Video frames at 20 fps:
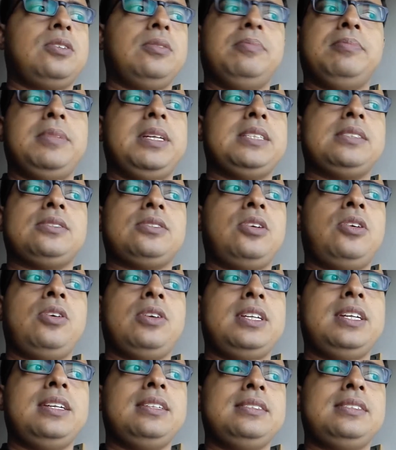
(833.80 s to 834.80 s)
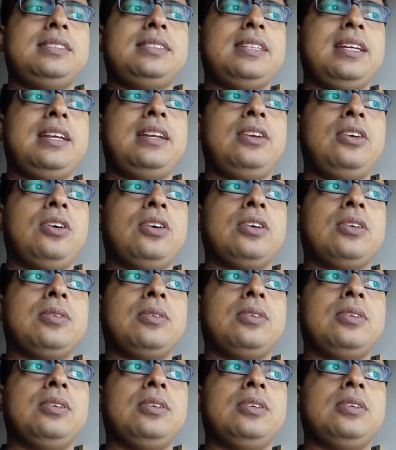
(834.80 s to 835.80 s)
means audience sell
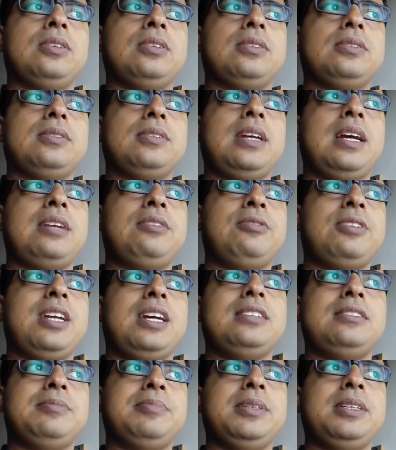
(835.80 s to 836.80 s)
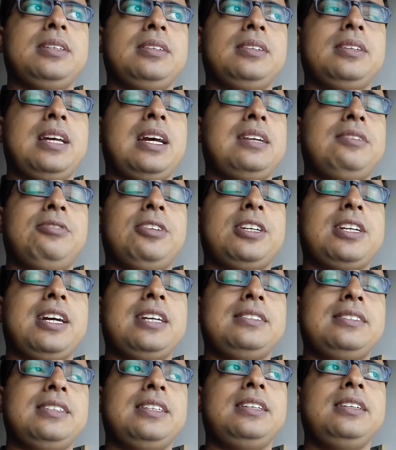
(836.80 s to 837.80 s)
or
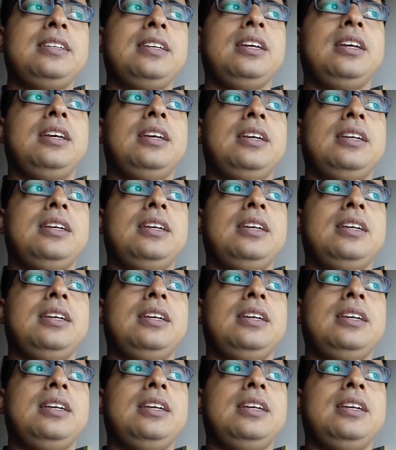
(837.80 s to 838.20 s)
advertising